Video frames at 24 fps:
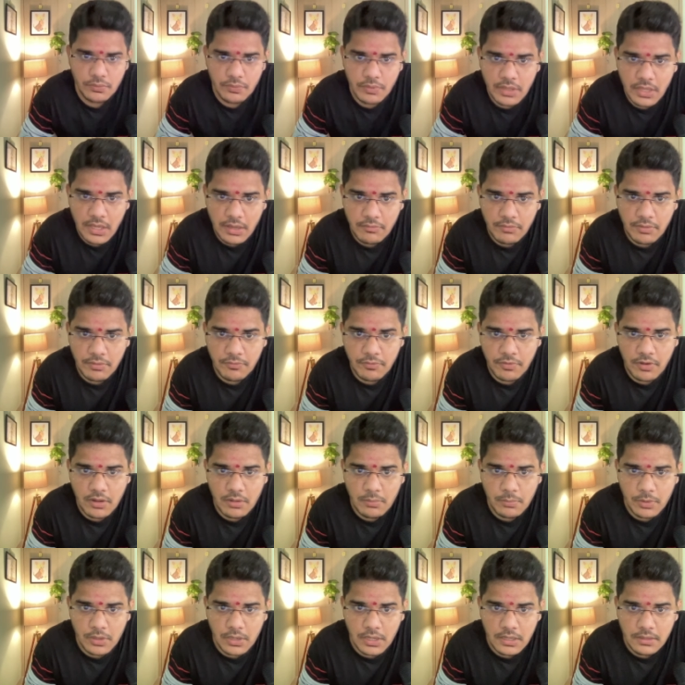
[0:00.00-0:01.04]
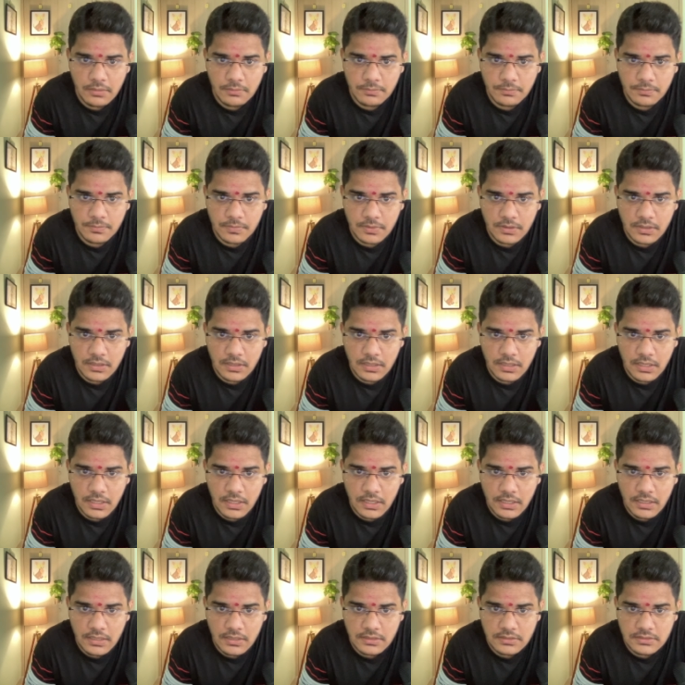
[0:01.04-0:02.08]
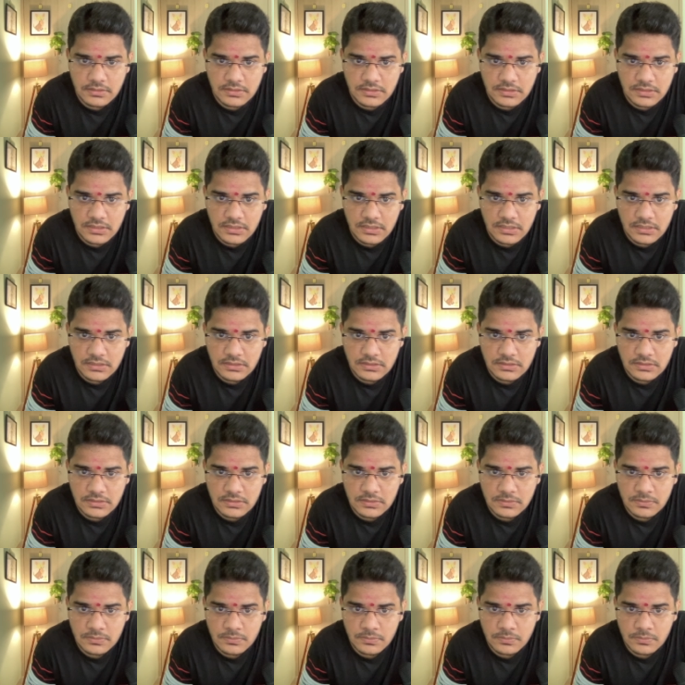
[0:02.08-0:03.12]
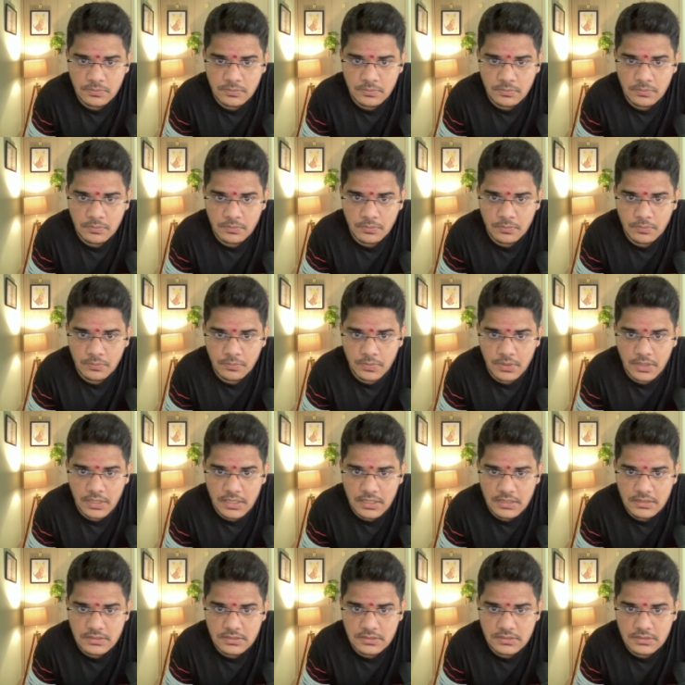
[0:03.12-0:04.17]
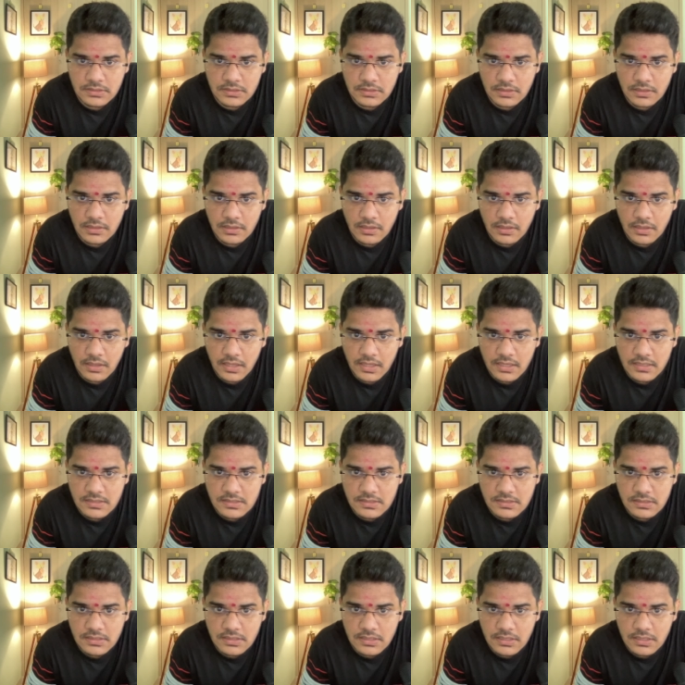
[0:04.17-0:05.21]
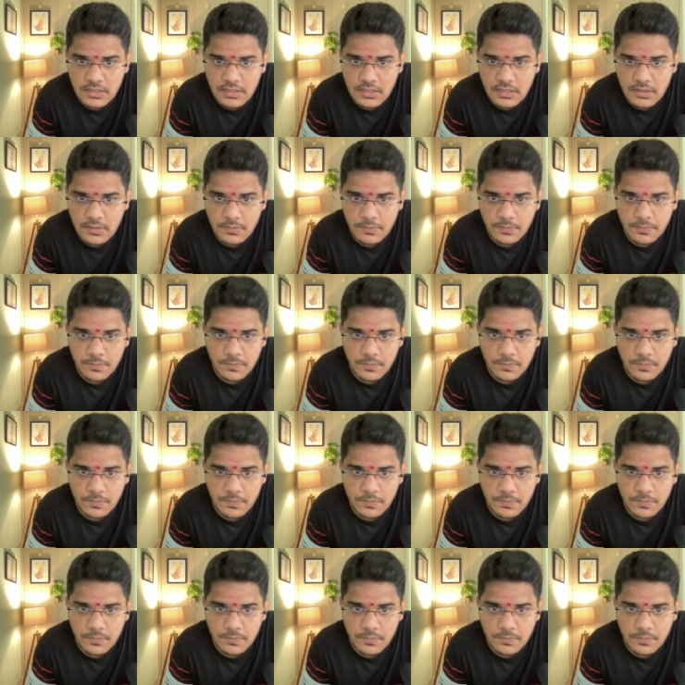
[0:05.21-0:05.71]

we have a formula like GS plus SE